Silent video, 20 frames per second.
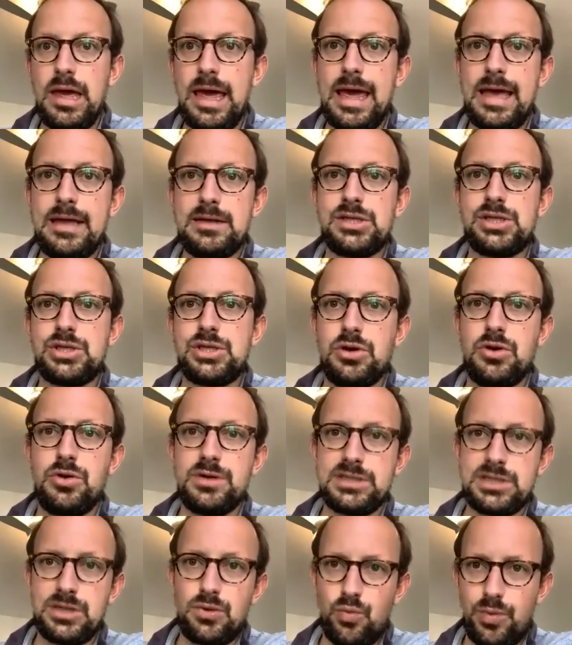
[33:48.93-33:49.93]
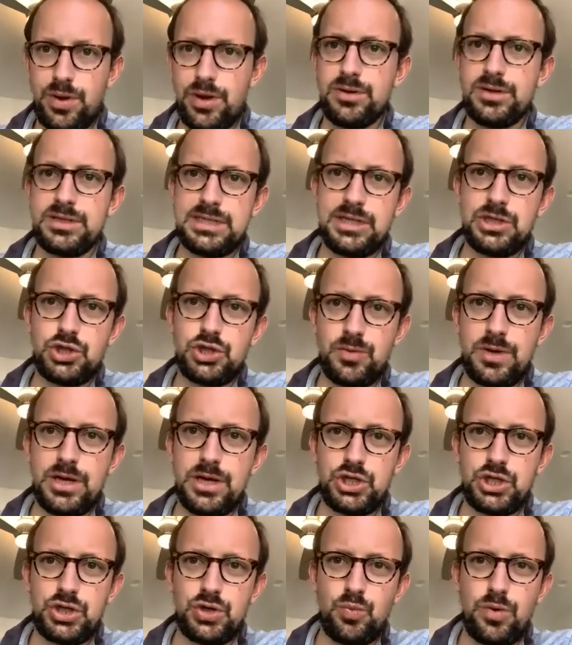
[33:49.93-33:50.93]
And so it's a weird
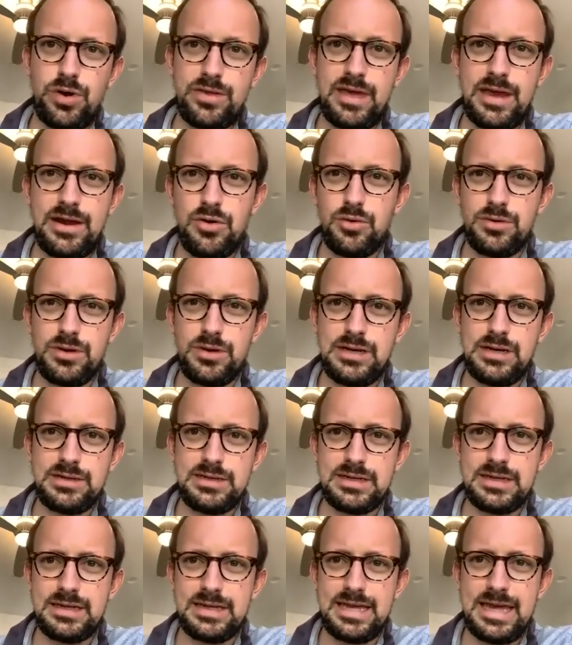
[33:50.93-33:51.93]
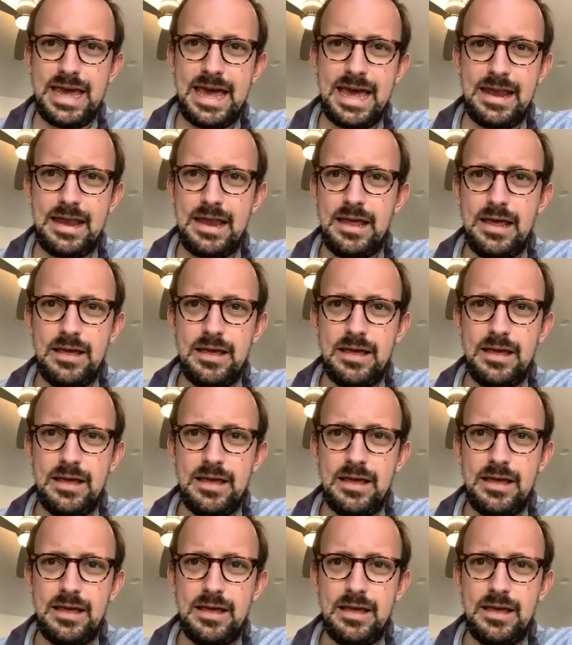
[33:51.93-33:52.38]
situation where they don't need to get